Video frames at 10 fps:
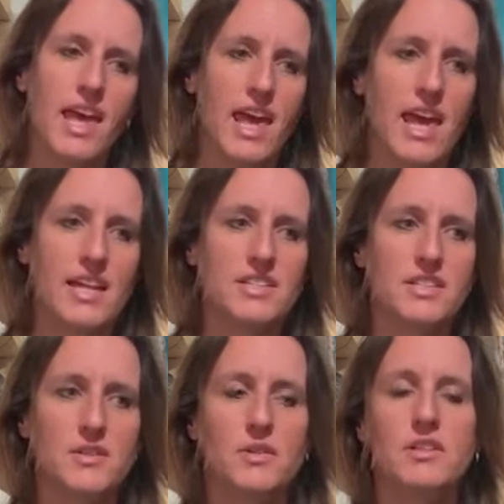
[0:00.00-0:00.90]
and
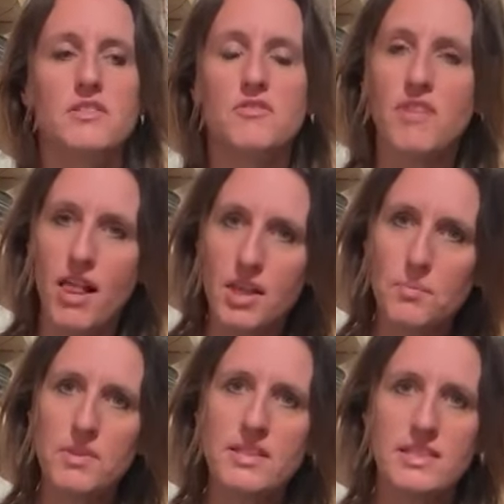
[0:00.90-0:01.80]
to
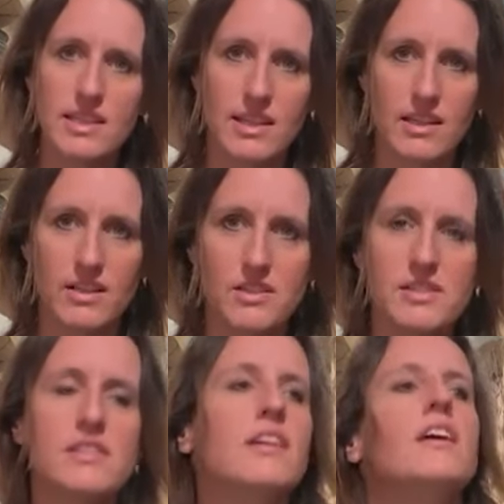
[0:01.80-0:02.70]
develop the
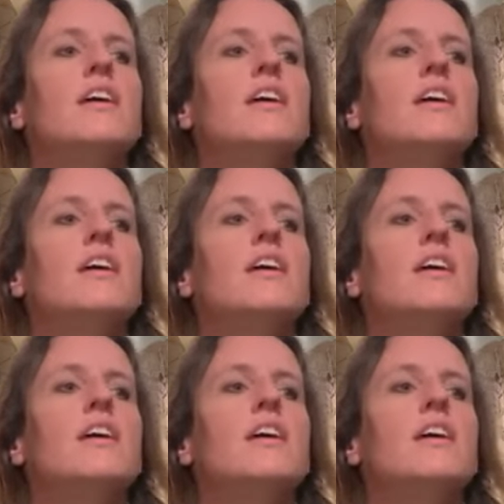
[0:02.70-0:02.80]
skills